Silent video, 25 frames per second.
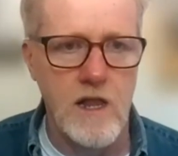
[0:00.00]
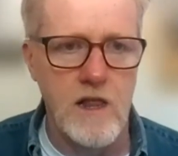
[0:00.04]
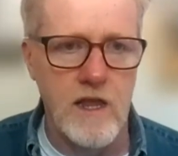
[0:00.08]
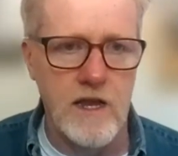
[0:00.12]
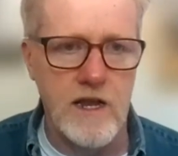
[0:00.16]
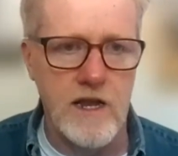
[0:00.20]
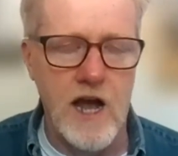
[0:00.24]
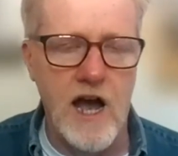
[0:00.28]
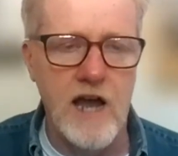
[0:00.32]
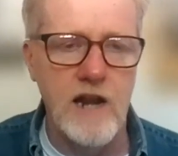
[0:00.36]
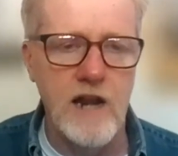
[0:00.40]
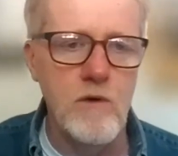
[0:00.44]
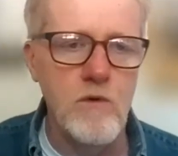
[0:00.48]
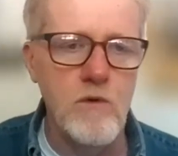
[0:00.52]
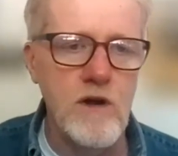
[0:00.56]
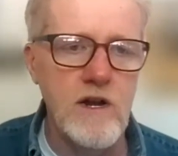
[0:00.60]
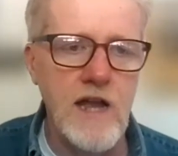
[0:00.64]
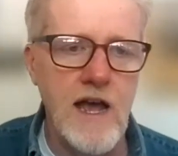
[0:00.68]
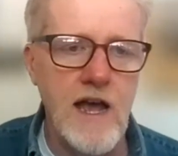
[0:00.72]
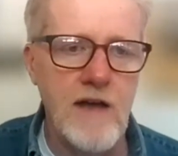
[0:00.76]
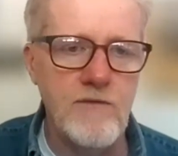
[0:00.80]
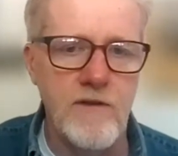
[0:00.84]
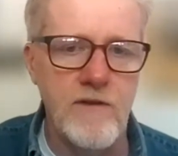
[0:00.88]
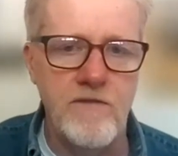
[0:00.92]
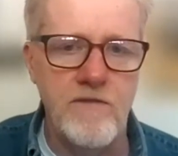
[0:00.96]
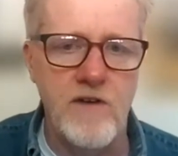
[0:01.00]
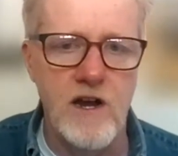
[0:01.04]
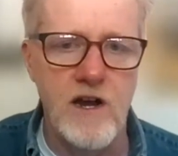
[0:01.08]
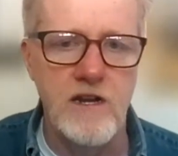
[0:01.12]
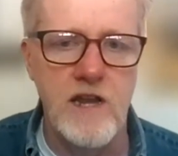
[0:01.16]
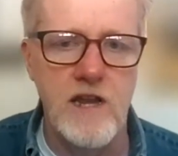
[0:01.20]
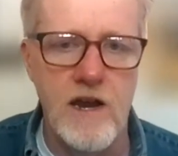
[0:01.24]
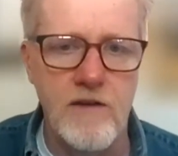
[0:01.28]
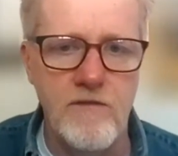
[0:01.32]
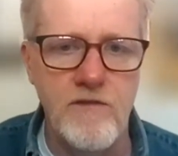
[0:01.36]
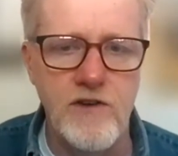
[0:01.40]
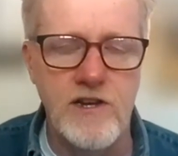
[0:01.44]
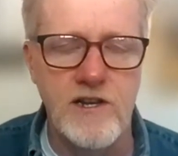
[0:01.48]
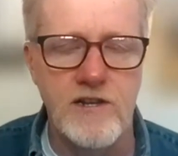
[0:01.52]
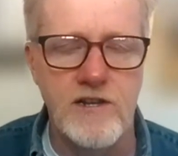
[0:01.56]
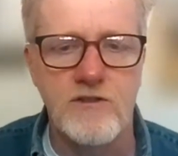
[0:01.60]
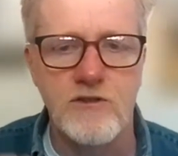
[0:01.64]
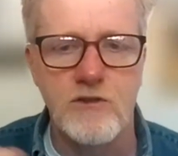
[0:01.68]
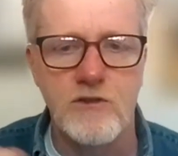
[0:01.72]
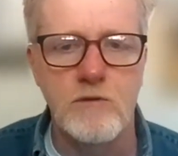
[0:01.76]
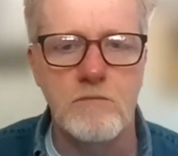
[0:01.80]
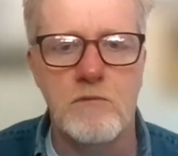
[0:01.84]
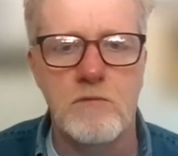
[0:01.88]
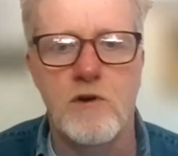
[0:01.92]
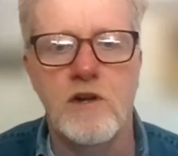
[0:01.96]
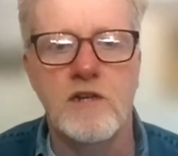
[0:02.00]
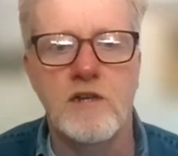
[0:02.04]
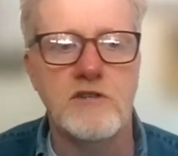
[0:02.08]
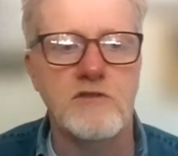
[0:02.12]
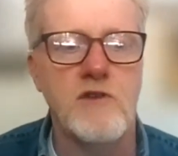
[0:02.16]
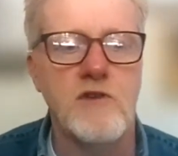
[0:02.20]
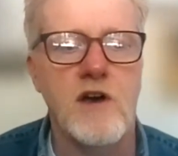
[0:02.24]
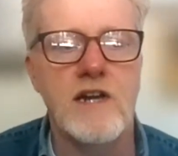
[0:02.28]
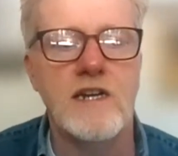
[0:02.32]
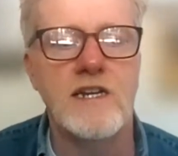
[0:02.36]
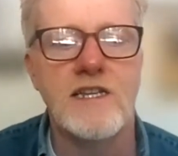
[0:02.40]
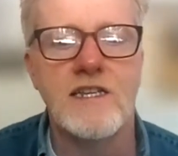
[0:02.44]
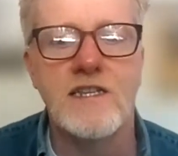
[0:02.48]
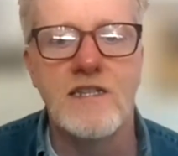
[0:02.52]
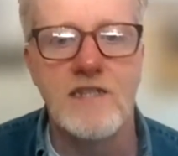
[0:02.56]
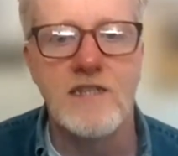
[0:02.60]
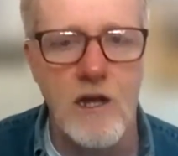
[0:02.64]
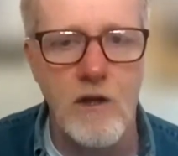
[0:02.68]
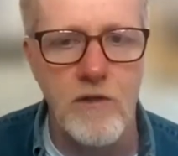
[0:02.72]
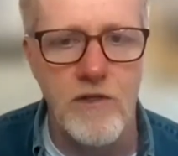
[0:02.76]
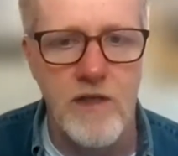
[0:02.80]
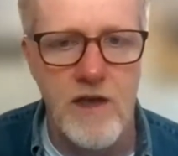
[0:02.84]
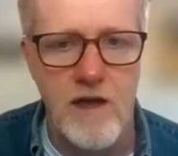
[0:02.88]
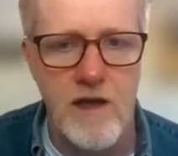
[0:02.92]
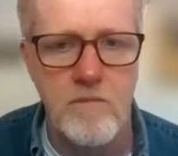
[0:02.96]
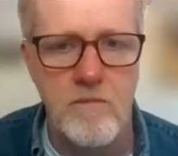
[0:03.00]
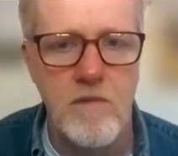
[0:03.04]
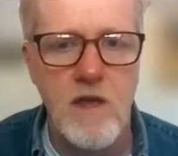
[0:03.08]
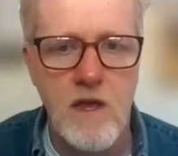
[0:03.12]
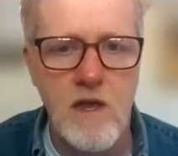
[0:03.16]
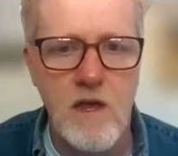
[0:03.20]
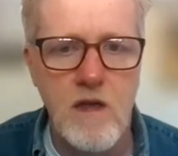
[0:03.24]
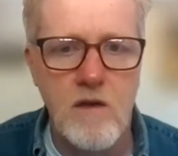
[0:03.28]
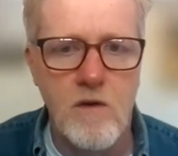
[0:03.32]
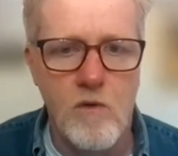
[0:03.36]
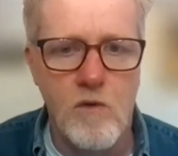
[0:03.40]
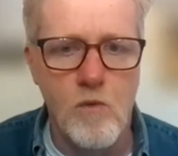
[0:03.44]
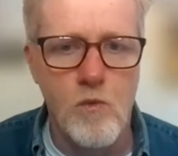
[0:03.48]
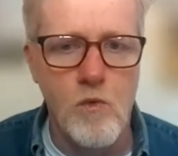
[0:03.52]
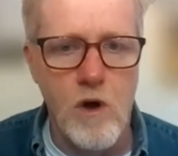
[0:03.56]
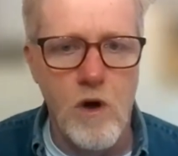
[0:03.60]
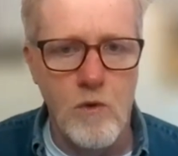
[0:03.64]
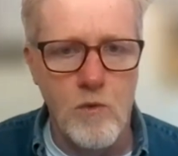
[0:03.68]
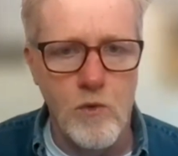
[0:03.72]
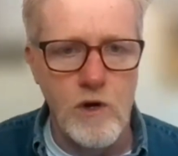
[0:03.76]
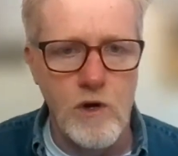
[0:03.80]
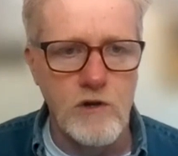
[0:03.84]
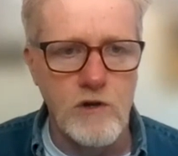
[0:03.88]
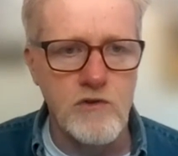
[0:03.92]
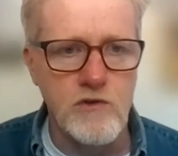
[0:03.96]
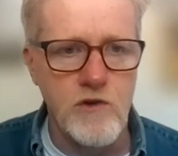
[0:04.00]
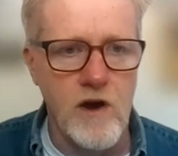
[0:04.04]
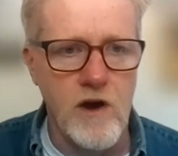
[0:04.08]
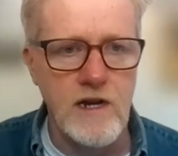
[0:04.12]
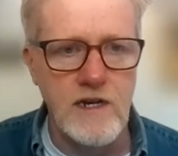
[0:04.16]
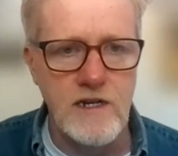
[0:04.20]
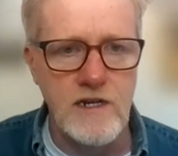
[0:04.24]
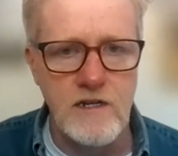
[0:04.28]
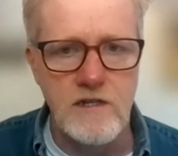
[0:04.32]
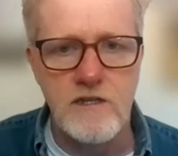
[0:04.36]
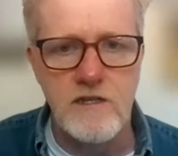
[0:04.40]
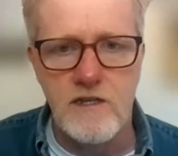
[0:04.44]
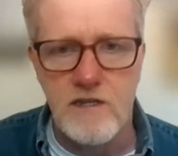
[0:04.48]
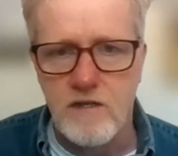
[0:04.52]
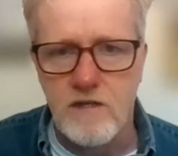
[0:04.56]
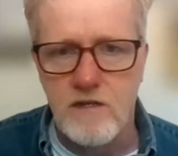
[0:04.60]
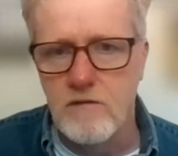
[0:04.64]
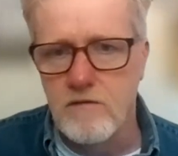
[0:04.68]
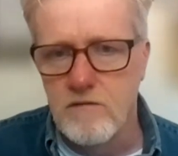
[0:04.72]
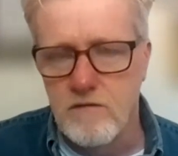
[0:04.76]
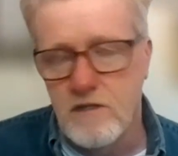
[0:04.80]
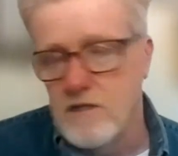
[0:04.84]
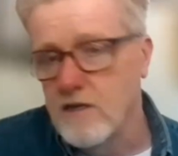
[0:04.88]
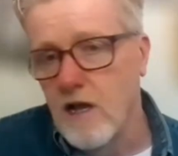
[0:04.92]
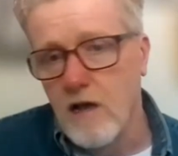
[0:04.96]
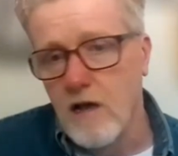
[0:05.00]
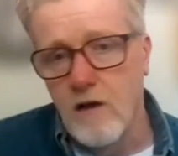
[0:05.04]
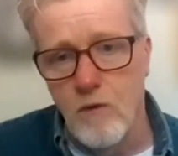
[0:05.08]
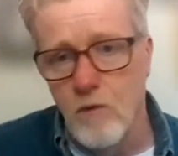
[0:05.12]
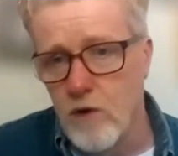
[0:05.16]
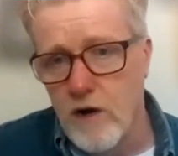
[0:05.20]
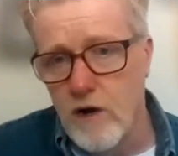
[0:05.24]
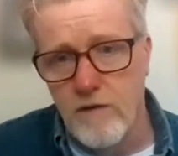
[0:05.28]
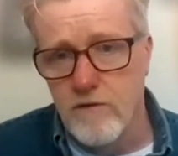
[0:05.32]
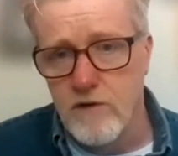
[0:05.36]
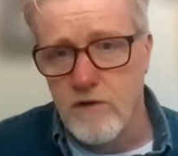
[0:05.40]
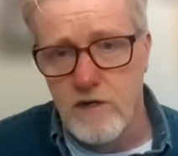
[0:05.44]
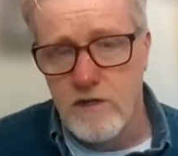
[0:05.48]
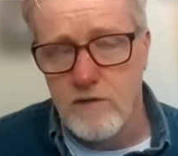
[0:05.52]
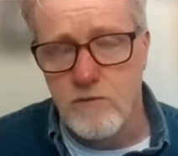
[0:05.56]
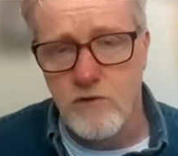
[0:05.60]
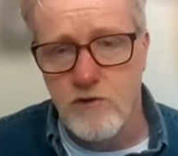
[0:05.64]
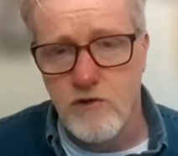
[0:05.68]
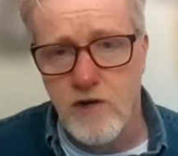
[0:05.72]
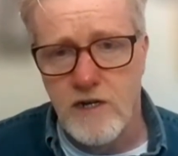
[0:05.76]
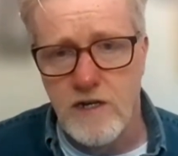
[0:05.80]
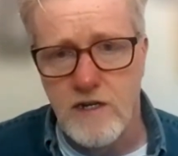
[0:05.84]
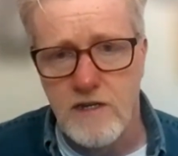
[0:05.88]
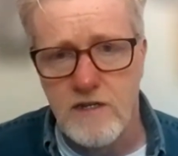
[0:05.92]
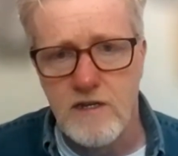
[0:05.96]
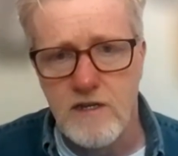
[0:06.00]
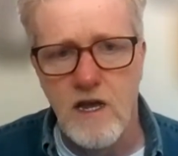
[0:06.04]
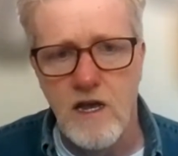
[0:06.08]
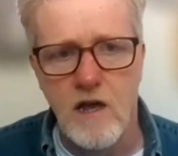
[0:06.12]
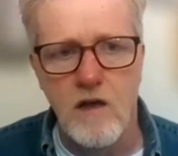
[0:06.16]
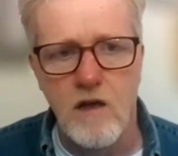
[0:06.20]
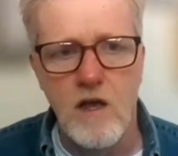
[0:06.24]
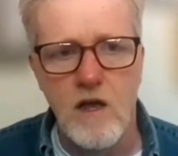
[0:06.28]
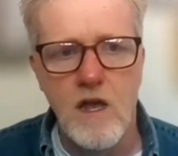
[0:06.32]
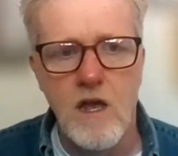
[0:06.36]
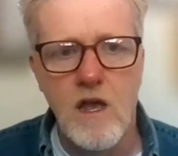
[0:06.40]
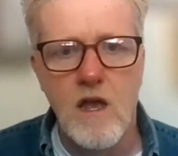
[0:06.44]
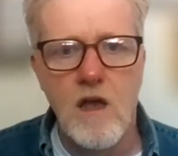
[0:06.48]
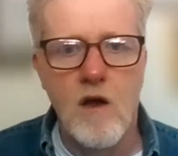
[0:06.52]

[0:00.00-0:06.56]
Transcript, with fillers: Like I don't want to have to find mm-hmm. every consumer and try to sell them what we're trying to sell, whatever it is we're trying to sell.